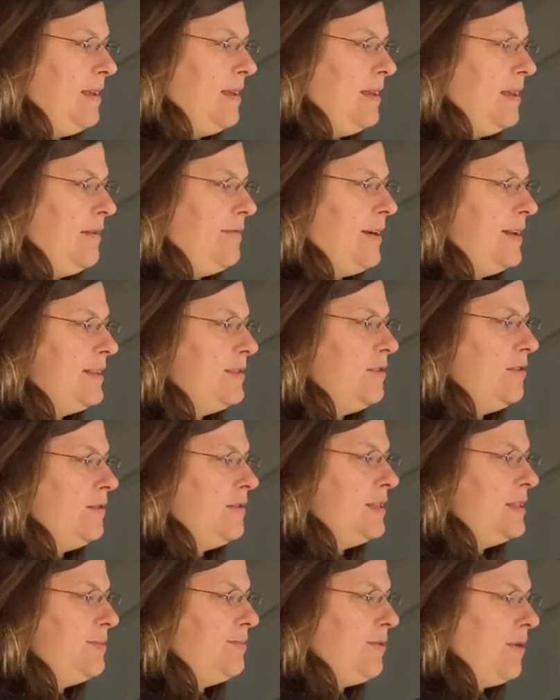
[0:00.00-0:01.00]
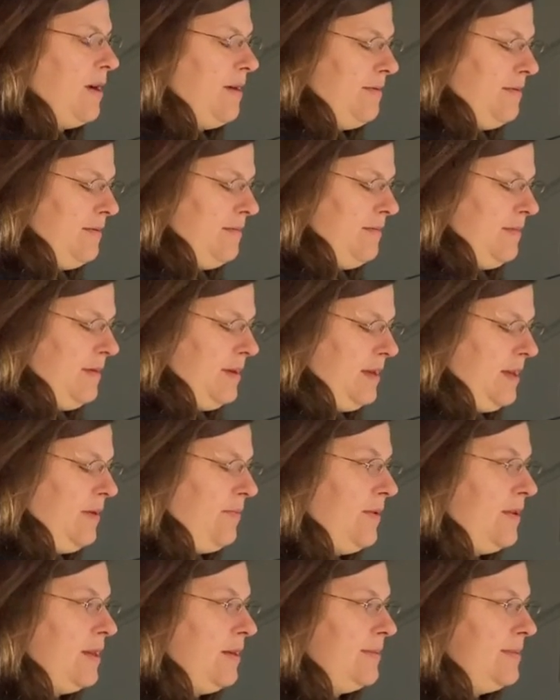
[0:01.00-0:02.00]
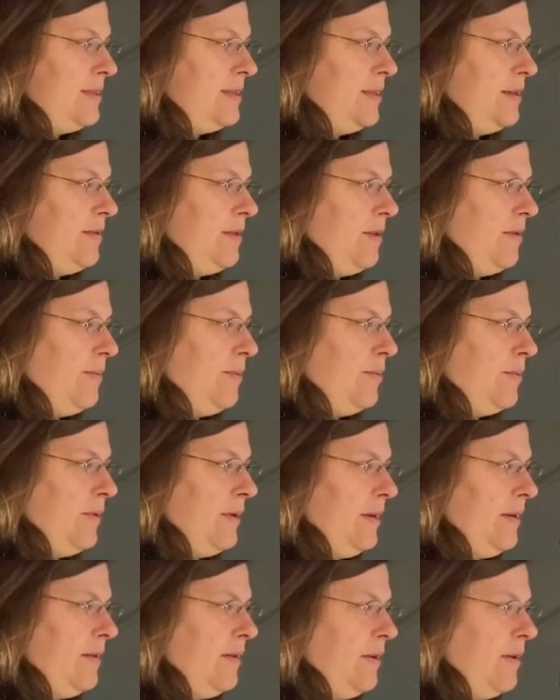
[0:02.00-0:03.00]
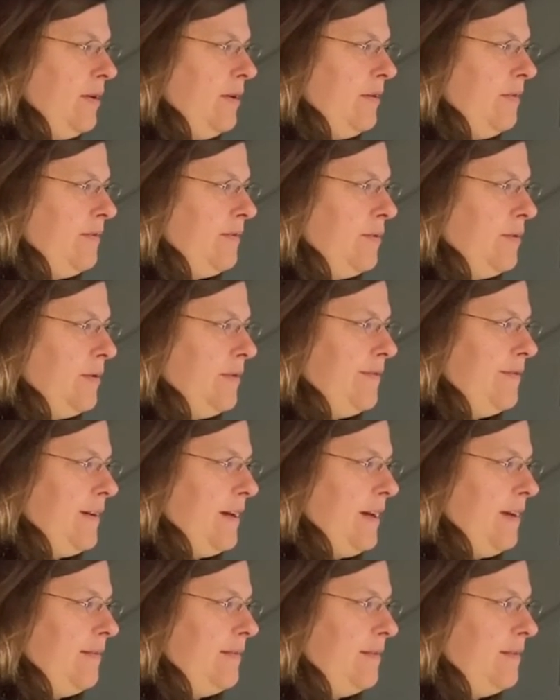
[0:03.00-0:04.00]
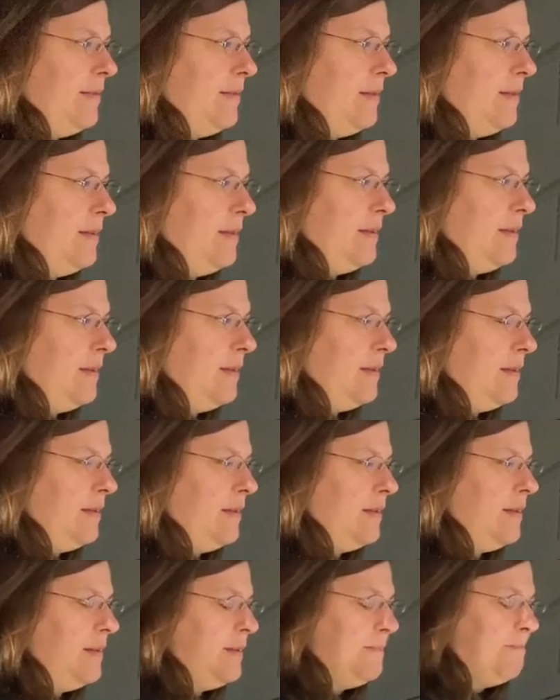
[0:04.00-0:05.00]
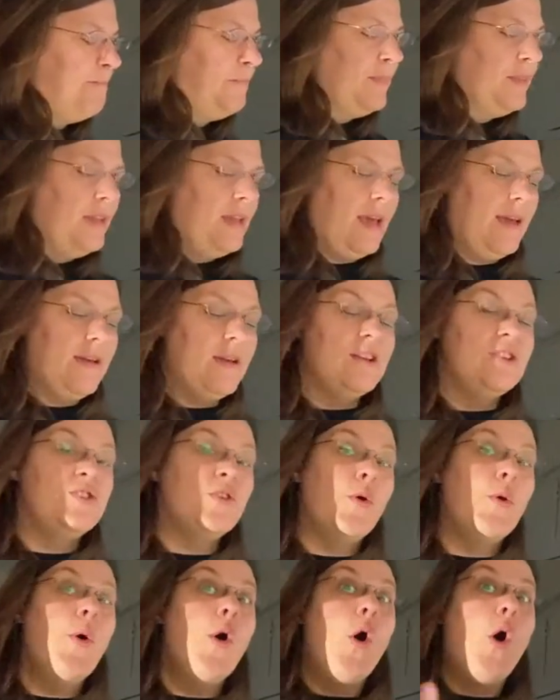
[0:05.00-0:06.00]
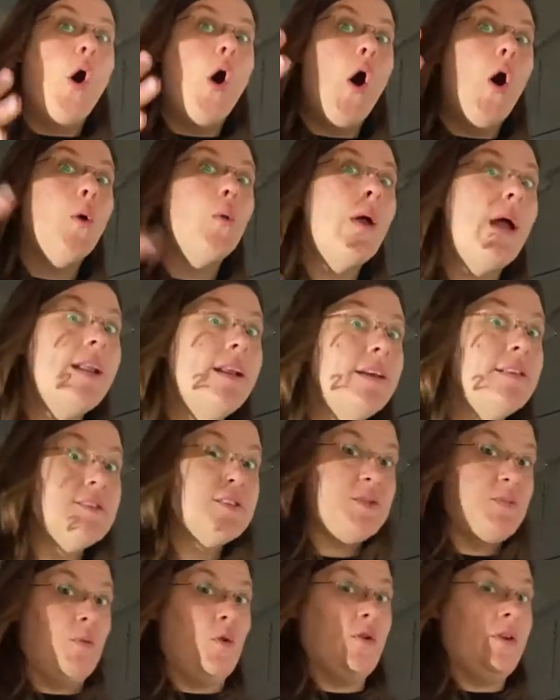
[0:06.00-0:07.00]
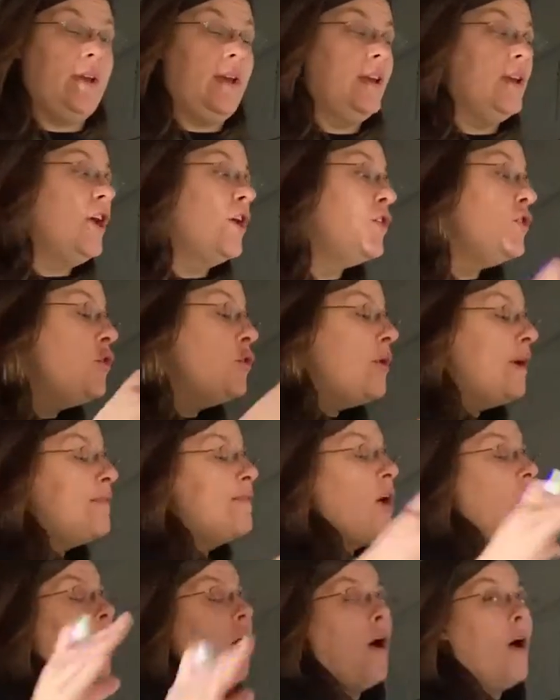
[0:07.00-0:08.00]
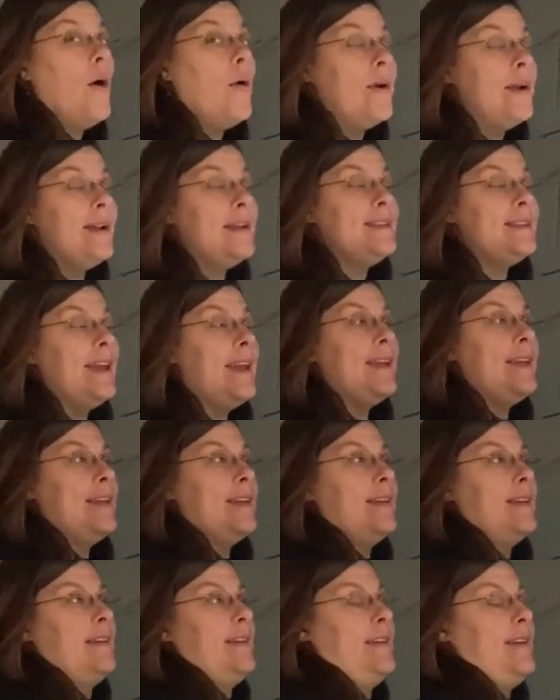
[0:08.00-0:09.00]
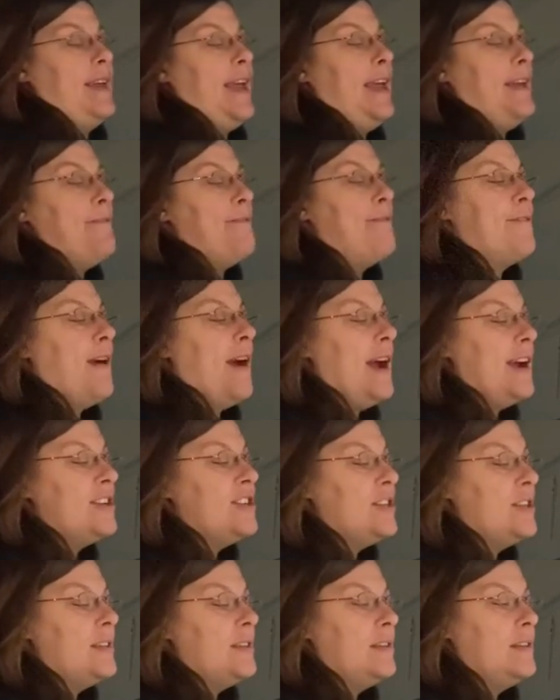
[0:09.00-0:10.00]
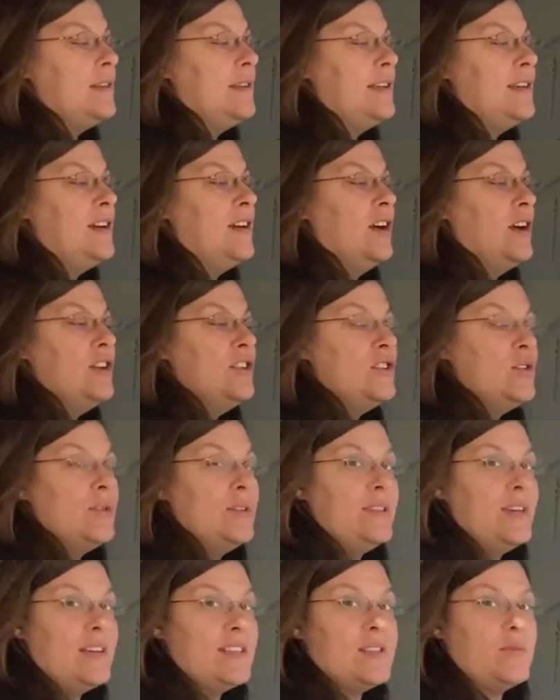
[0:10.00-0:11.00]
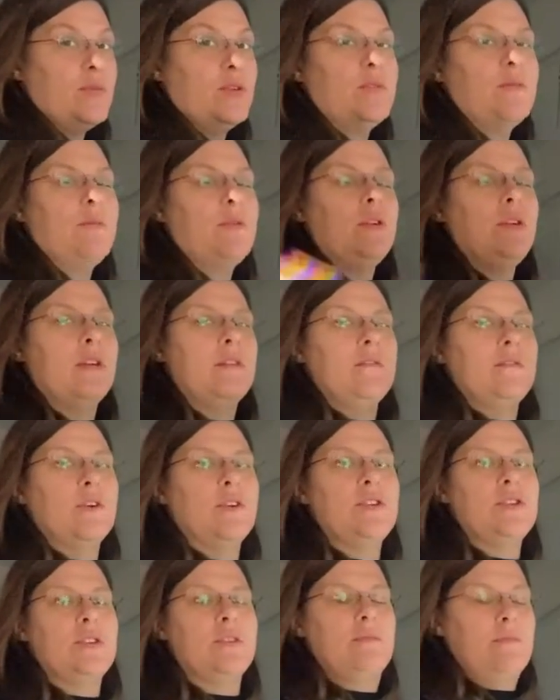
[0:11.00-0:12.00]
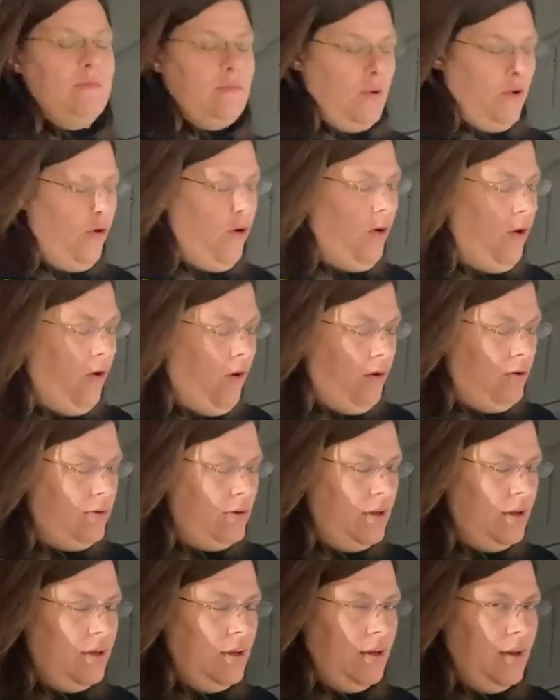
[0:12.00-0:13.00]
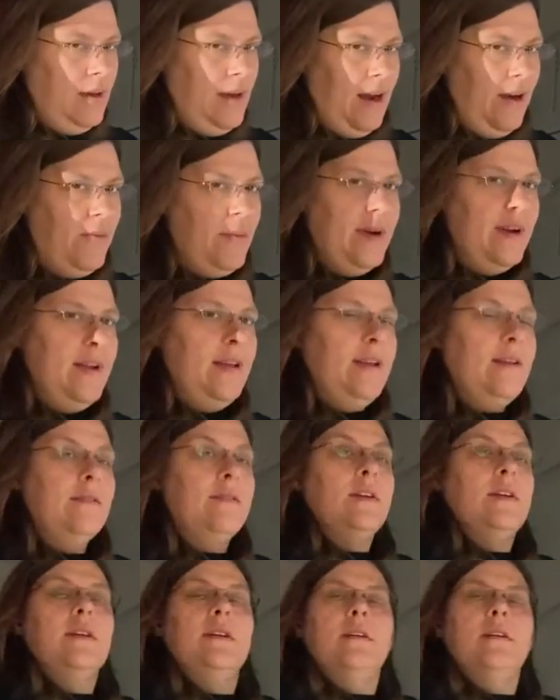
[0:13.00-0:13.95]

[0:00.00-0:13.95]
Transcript: if I do this problem, it becomes 0.45. Okay, so already this morning, you have already taken a fraction to a decimal conversion. Woo! Everybody,